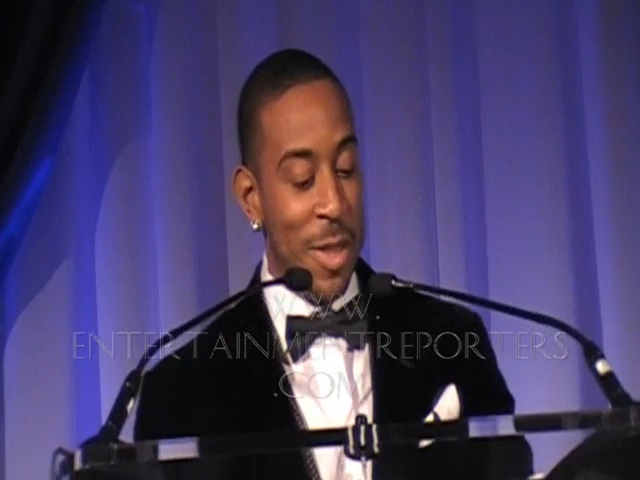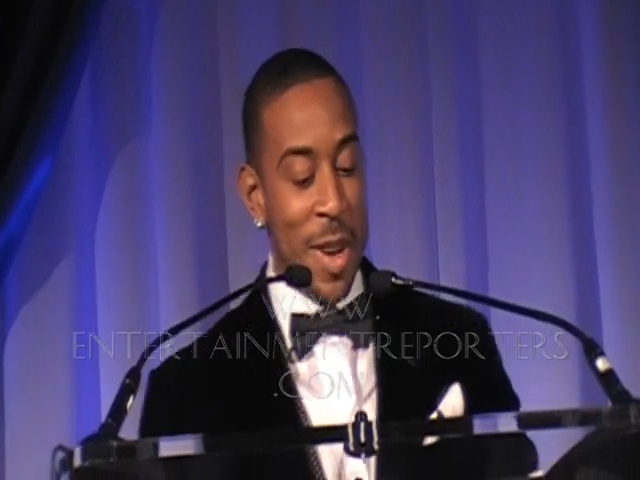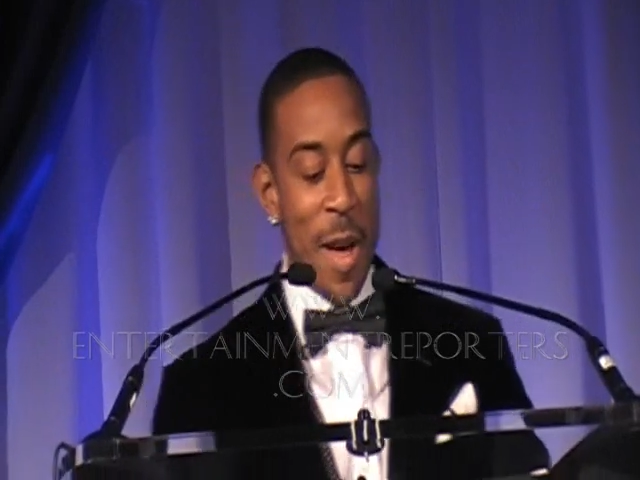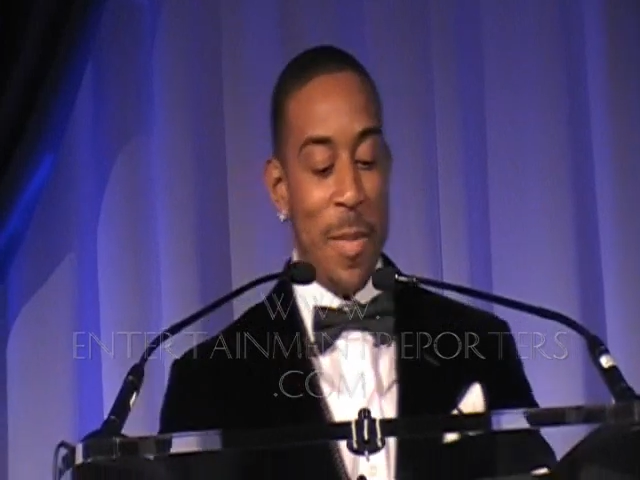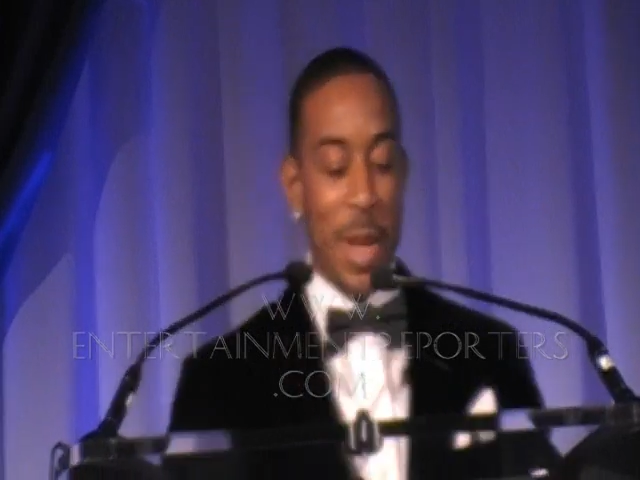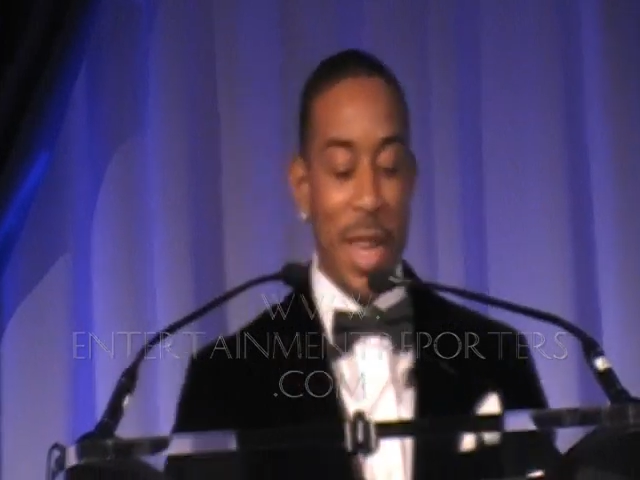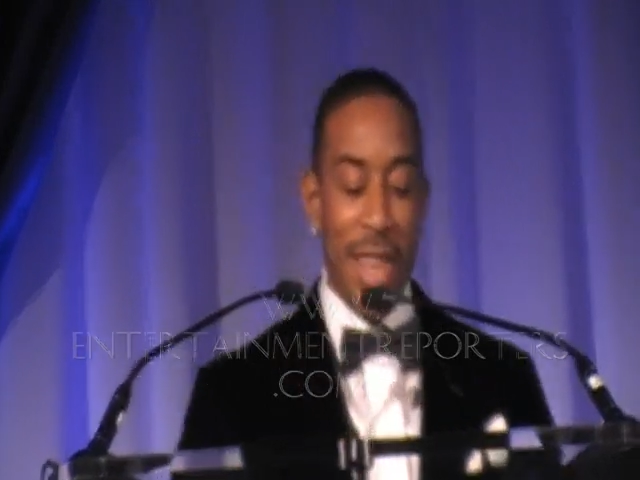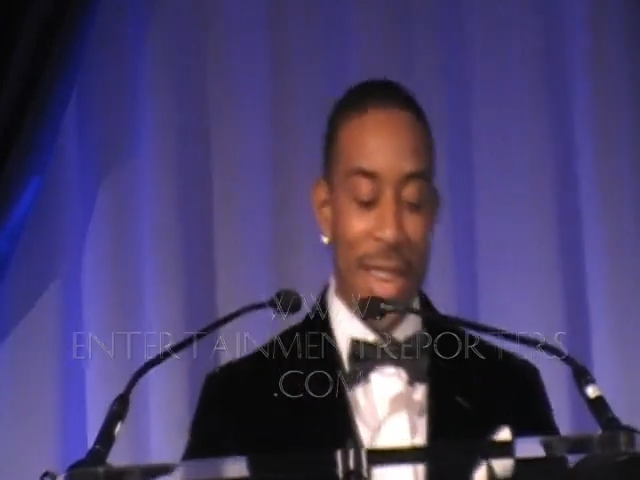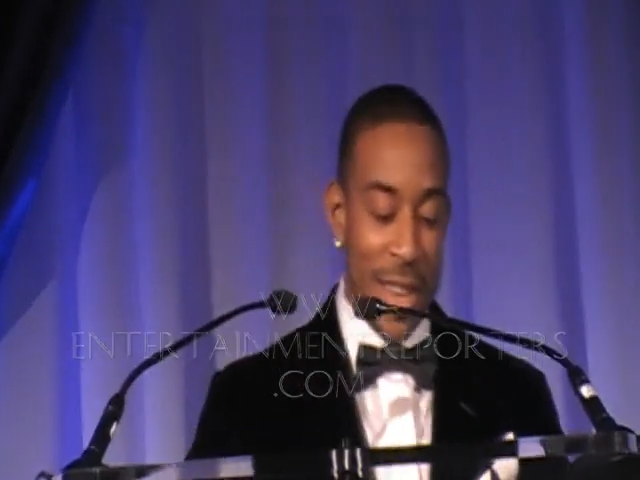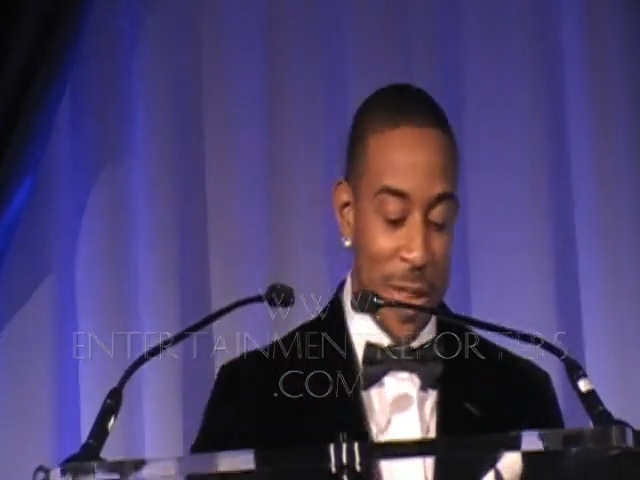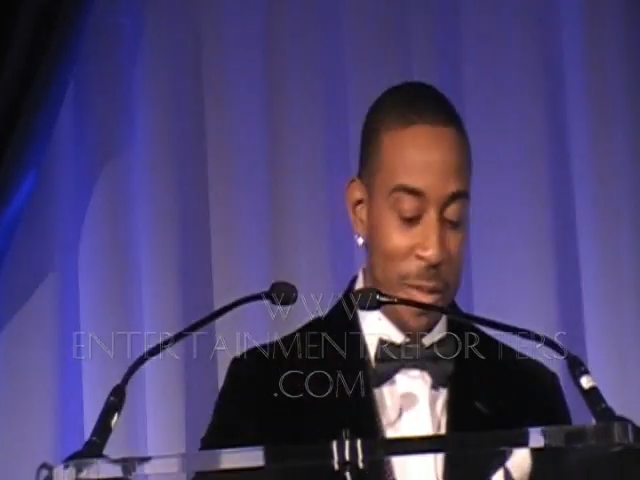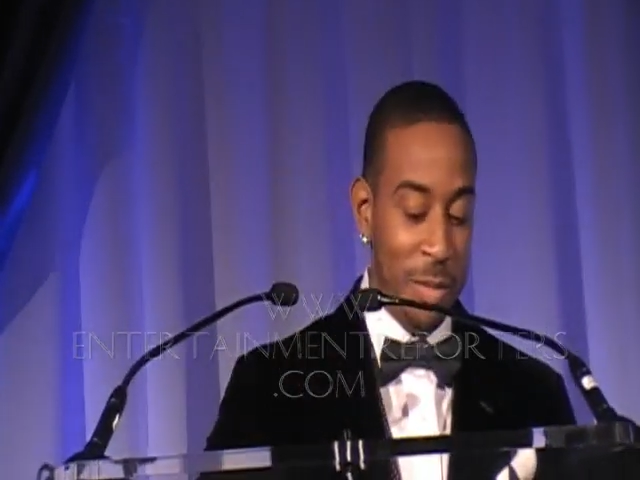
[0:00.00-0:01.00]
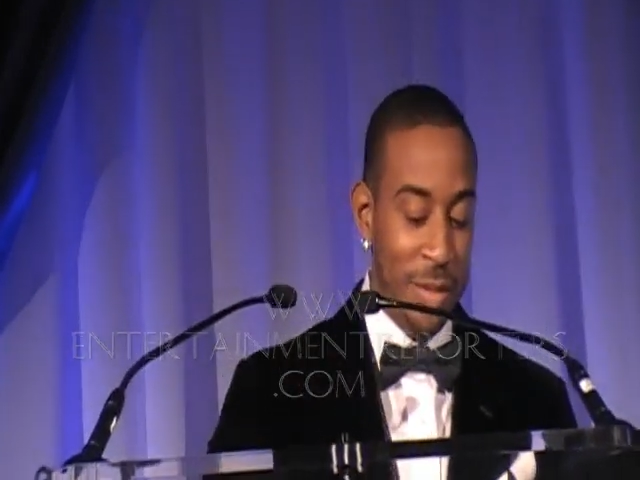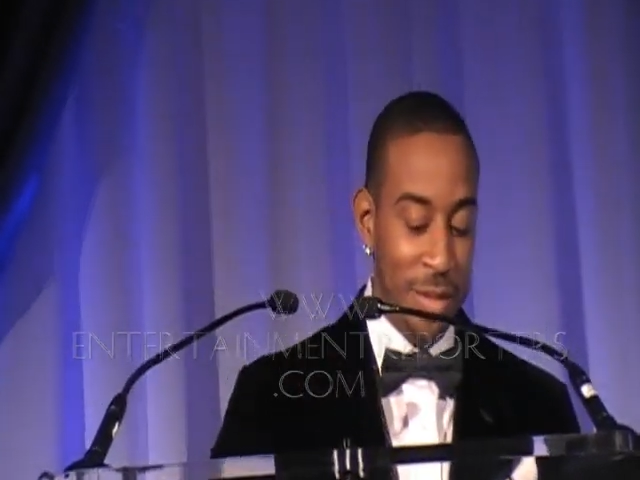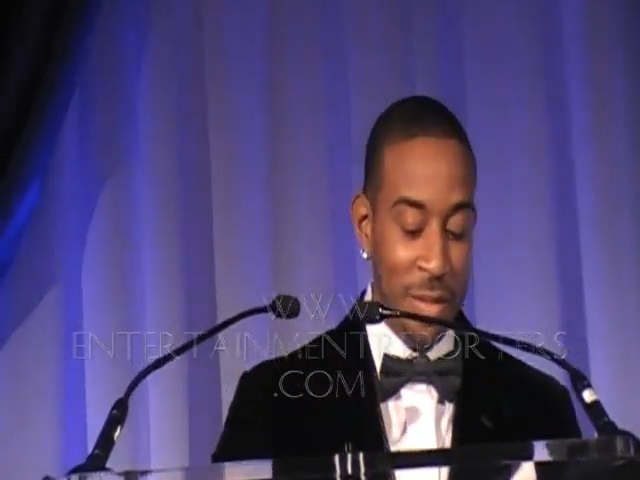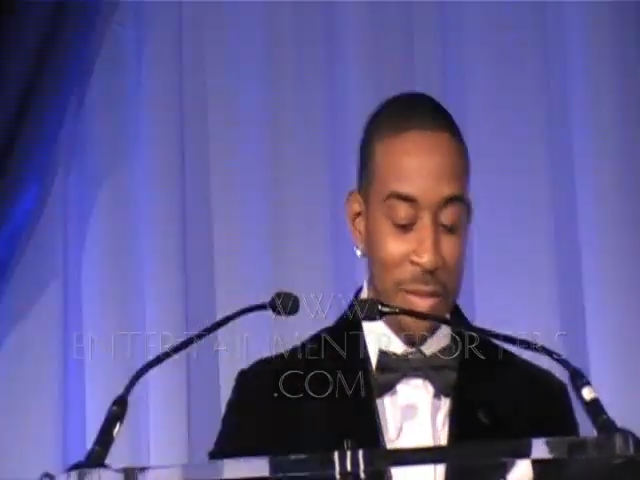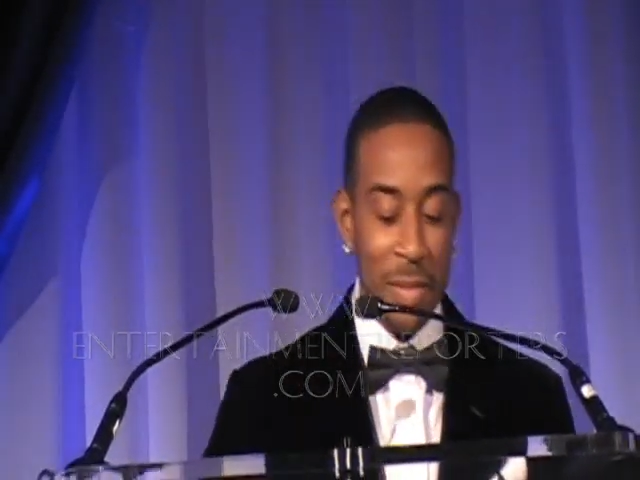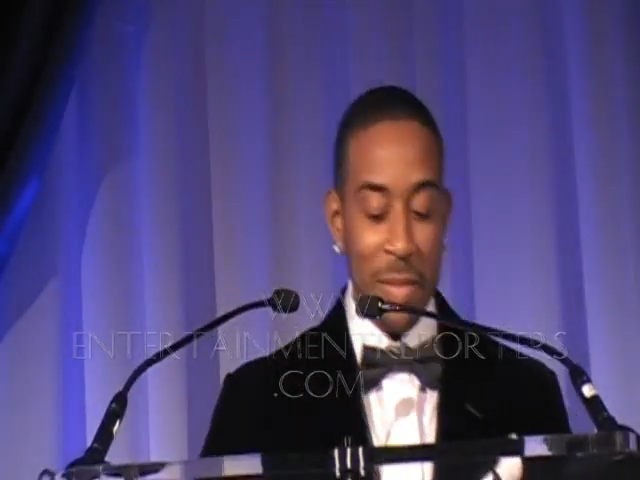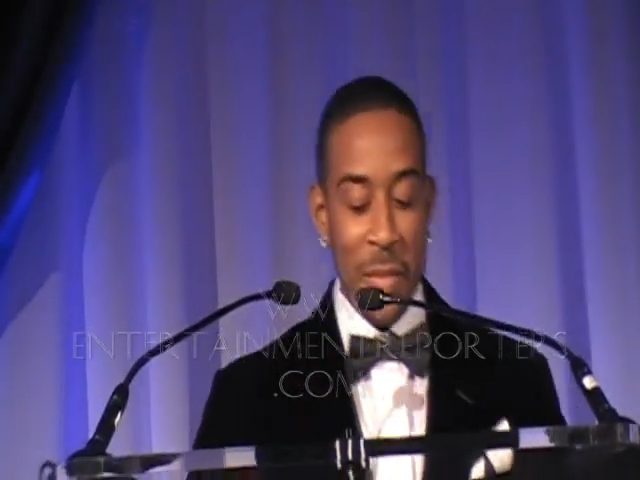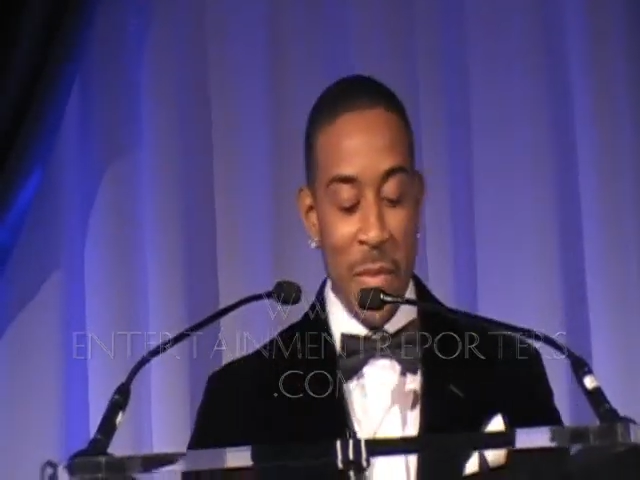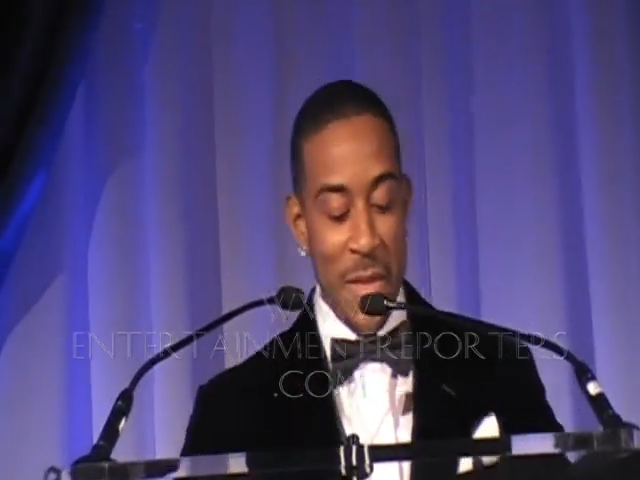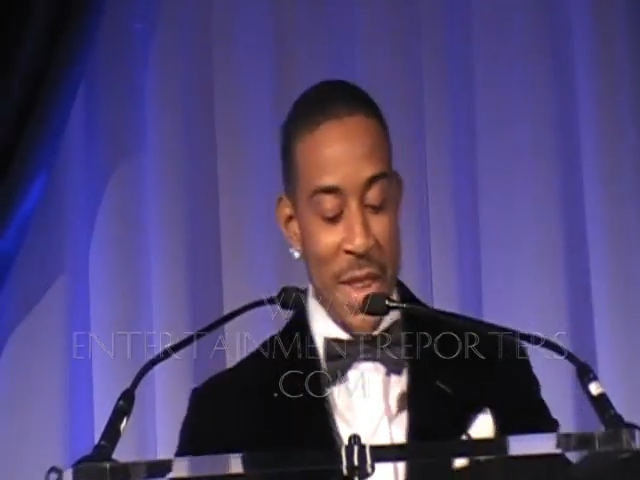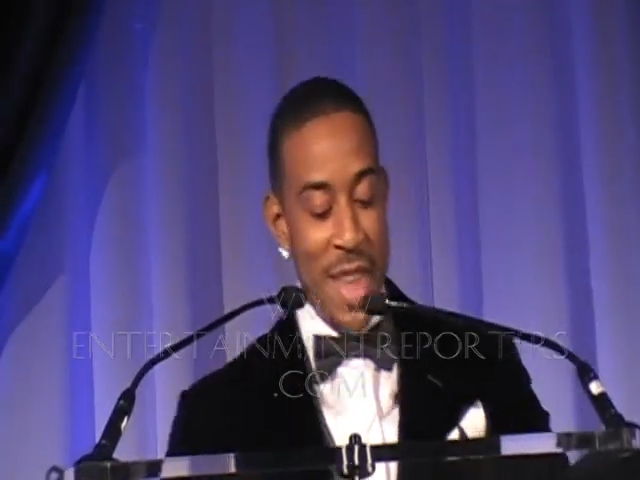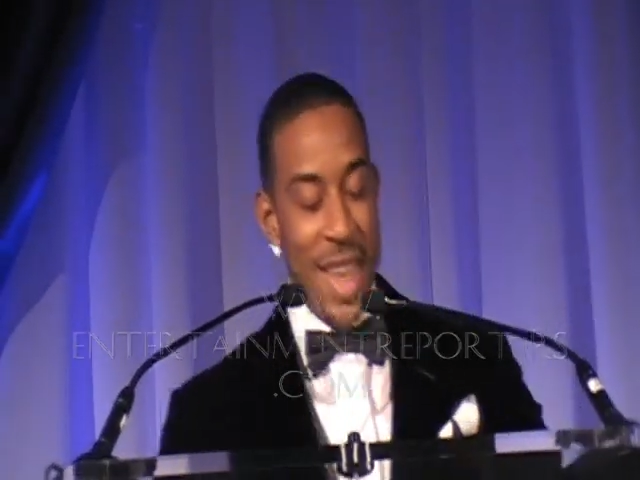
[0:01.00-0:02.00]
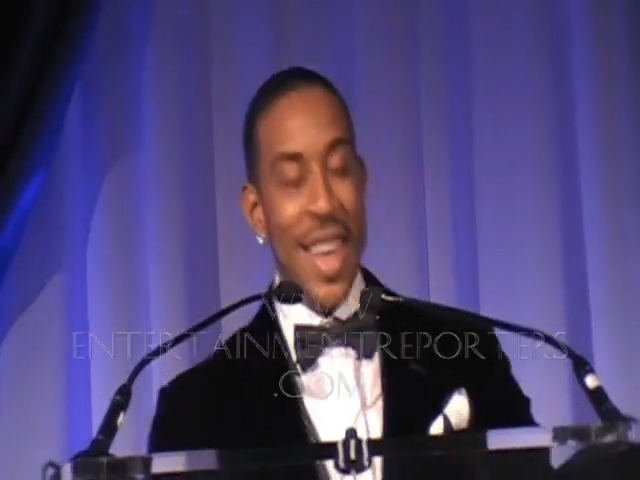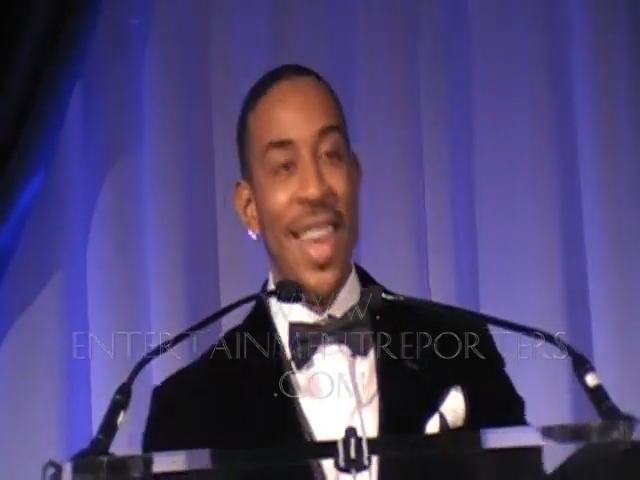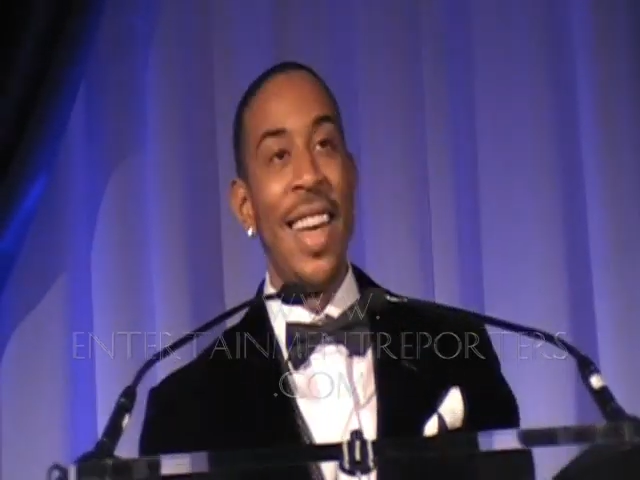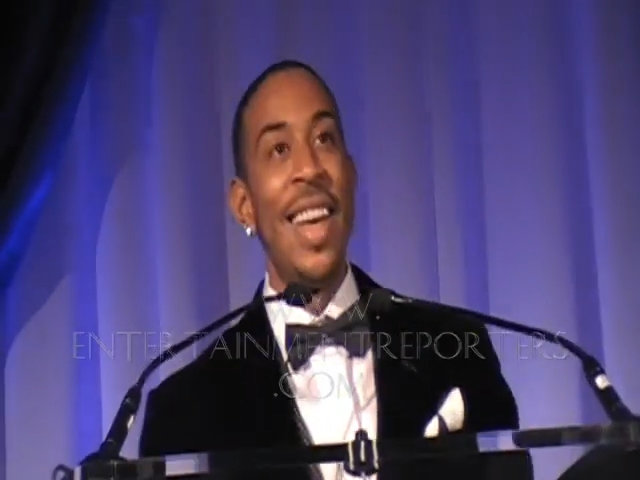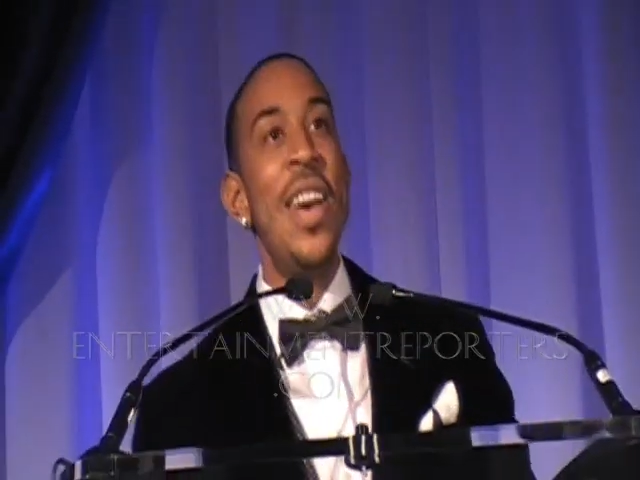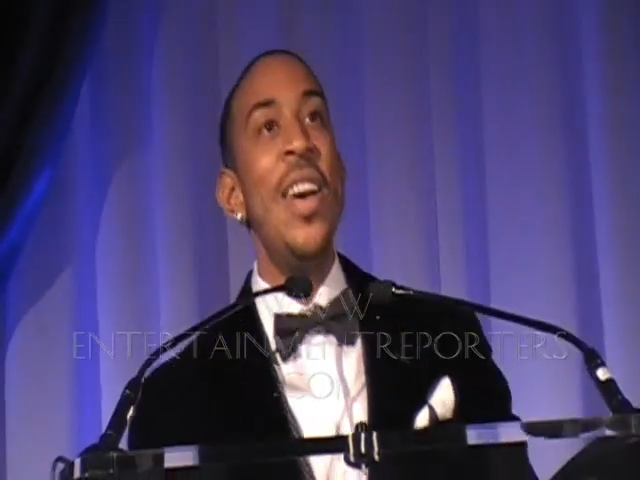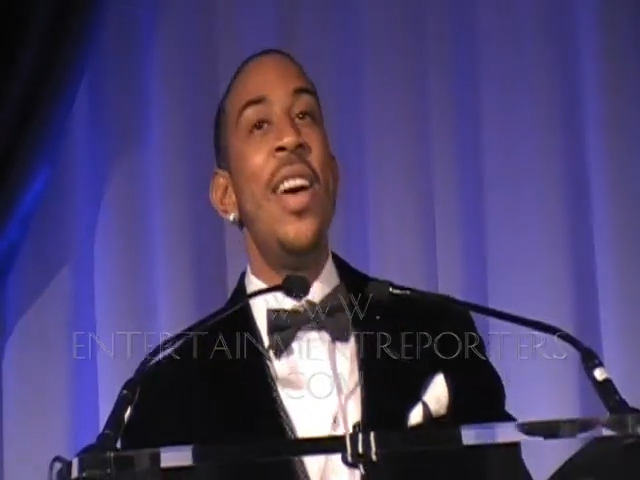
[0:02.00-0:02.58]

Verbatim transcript: and I'll be good.